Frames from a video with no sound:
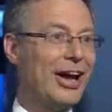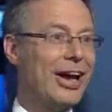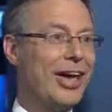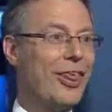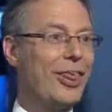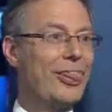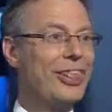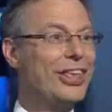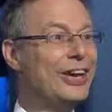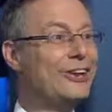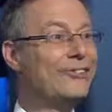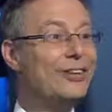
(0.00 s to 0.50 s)

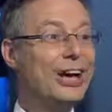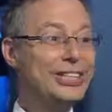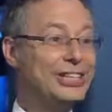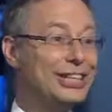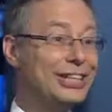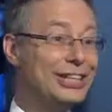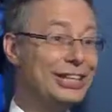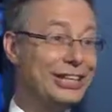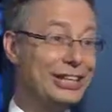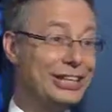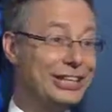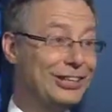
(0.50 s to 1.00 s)

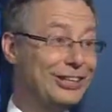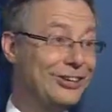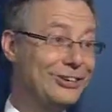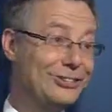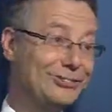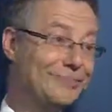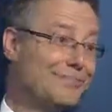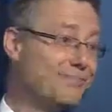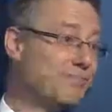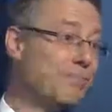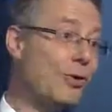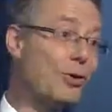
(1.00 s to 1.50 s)
Theoretically,
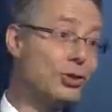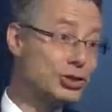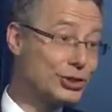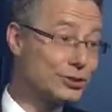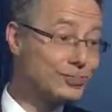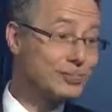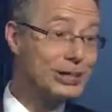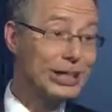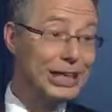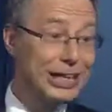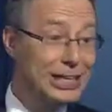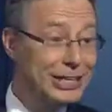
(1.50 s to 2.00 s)

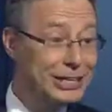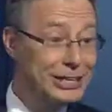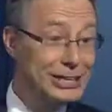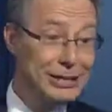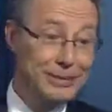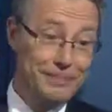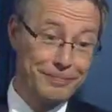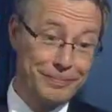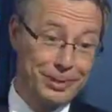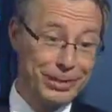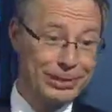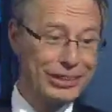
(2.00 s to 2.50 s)
possibly,
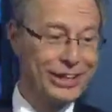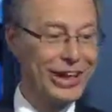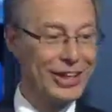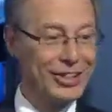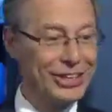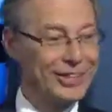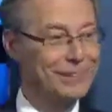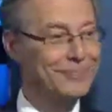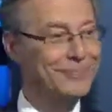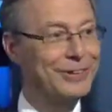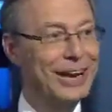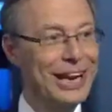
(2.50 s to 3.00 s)
but I
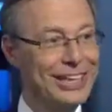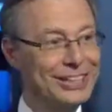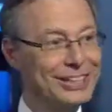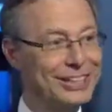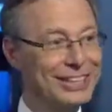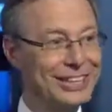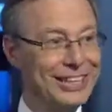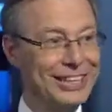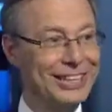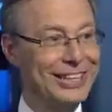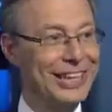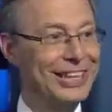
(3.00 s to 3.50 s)
think
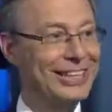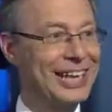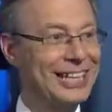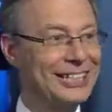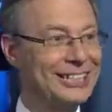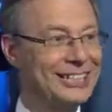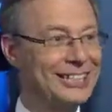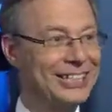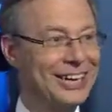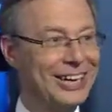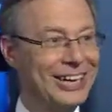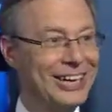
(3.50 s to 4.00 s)
practically
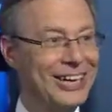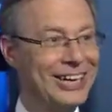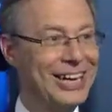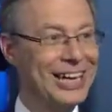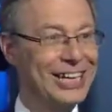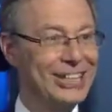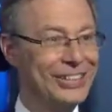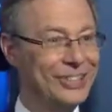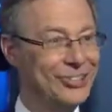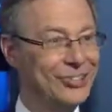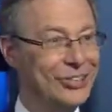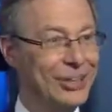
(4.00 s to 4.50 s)
that's
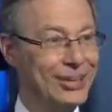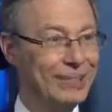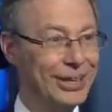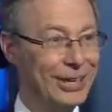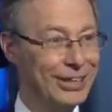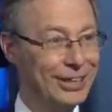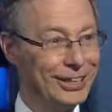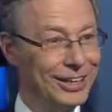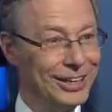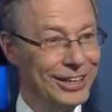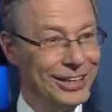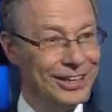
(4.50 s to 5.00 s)
extremely
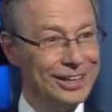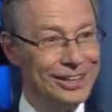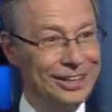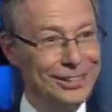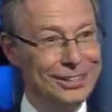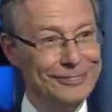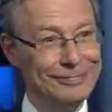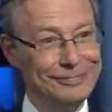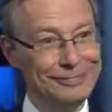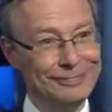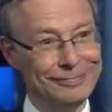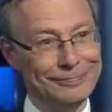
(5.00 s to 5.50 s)

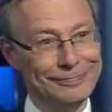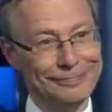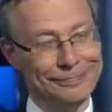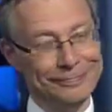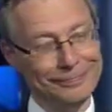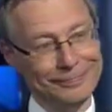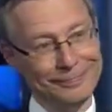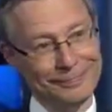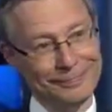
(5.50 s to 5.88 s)
unlikely. For